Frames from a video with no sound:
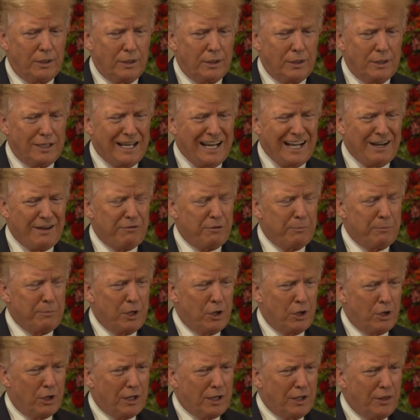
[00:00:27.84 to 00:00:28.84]
Native
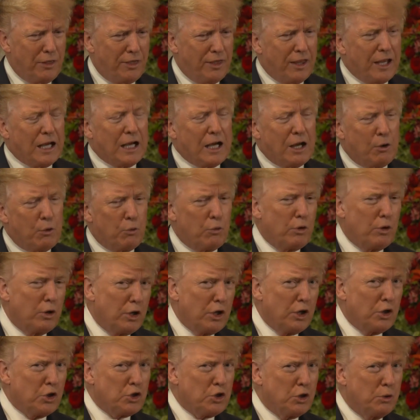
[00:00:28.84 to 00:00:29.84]
American thing. I
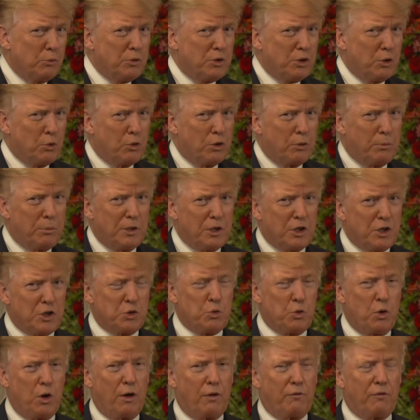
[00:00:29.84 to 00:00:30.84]
really assumed she would have been
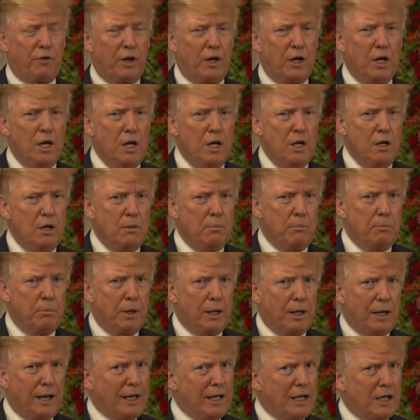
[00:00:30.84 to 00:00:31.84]
disqualified.
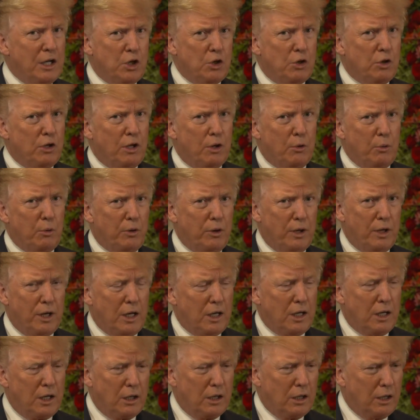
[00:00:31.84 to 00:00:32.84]
But I can do that with
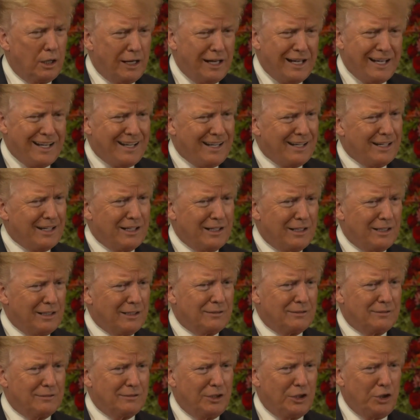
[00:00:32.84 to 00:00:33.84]
any deal. Any deal
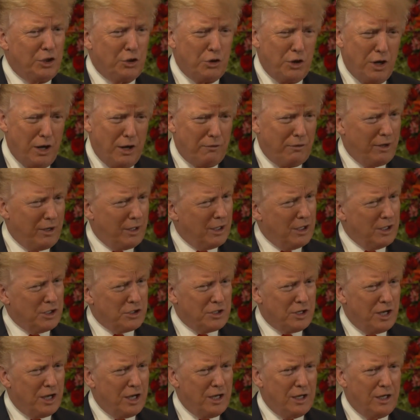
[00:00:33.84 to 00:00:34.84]
you have, I can
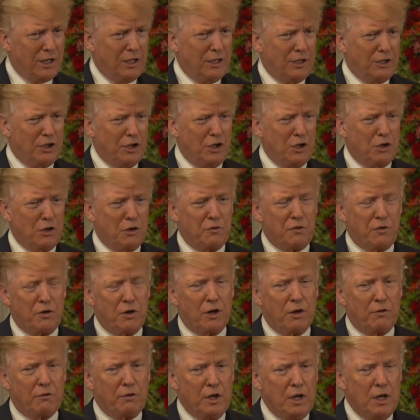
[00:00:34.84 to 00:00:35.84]
say, hey, didn't go far
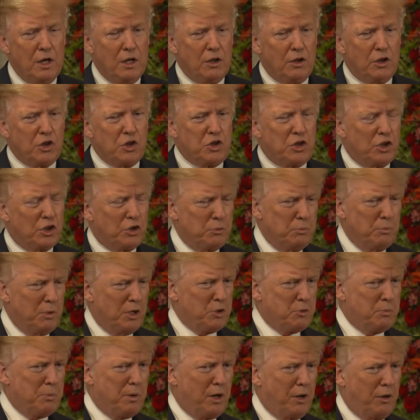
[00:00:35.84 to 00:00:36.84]
enough. This deal is
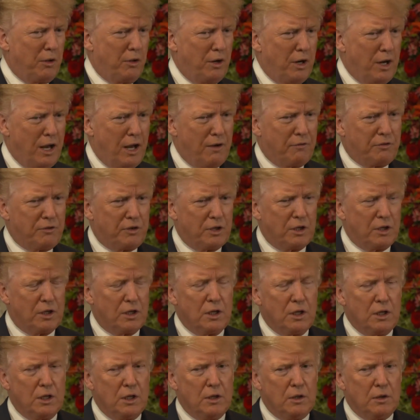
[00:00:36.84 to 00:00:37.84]
much better than NAFTA.
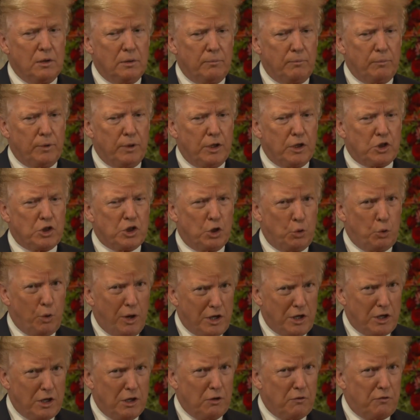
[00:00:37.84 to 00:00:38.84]
It's a
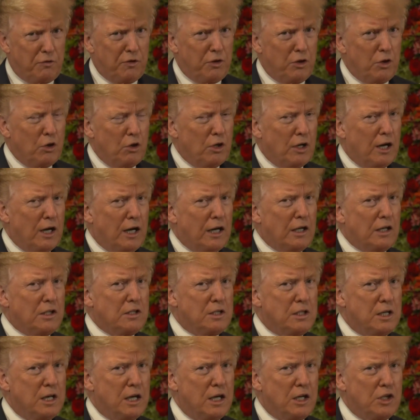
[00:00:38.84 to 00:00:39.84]
great deal for the United
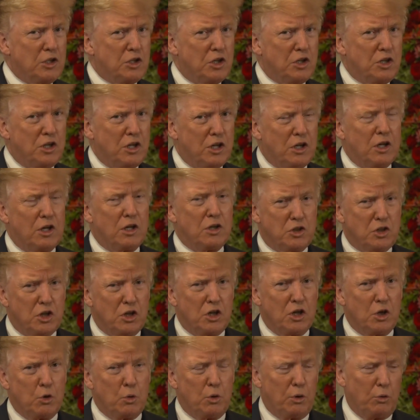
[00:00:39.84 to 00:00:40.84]
States. It's a
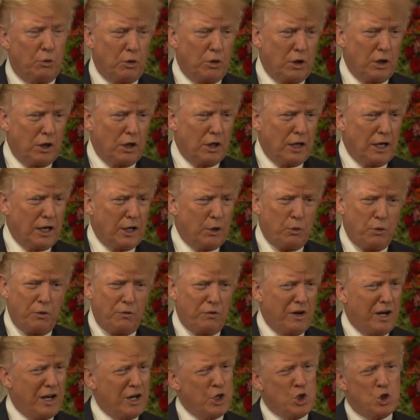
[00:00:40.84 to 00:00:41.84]
deal we really like. We've
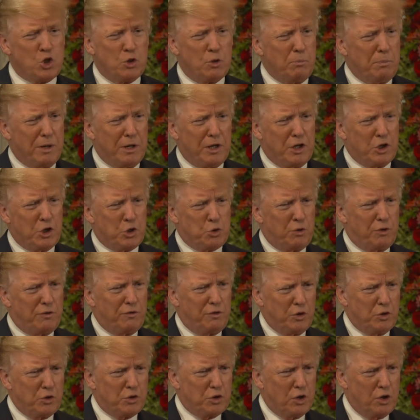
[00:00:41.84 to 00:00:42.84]
gotten tremendous
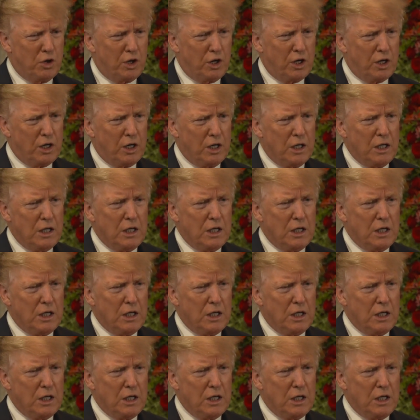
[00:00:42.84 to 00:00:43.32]
reviews on it.